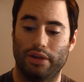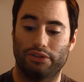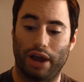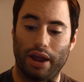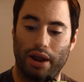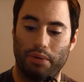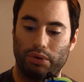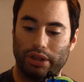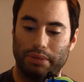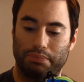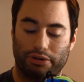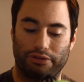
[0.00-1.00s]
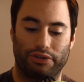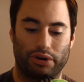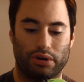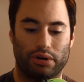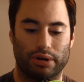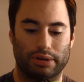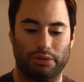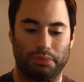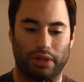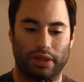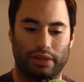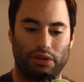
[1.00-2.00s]
So I really prefer
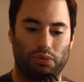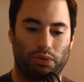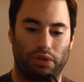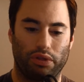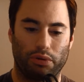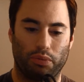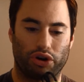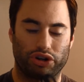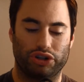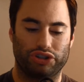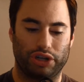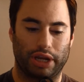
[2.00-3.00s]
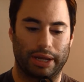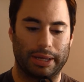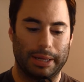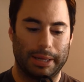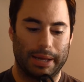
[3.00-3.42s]
something like this with a little more cushioning